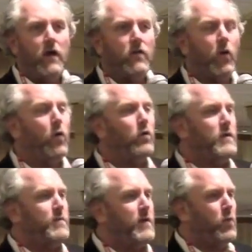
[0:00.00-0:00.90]
the
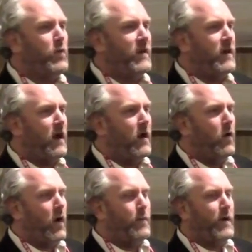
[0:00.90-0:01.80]
only people we
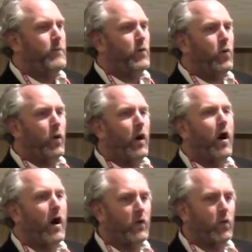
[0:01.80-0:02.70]
know are people who are
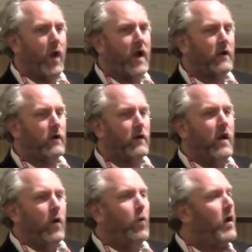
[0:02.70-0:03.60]
on record
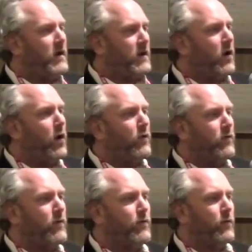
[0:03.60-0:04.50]
wanting to
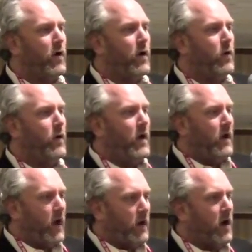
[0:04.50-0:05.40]
overthrow
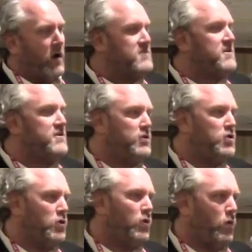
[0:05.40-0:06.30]

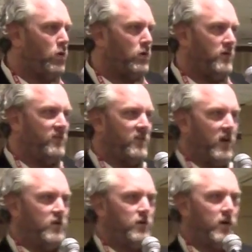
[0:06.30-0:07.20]
constitutional order in this
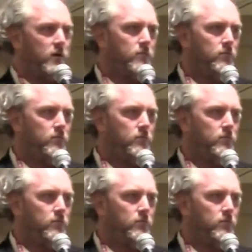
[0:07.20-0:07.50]
country.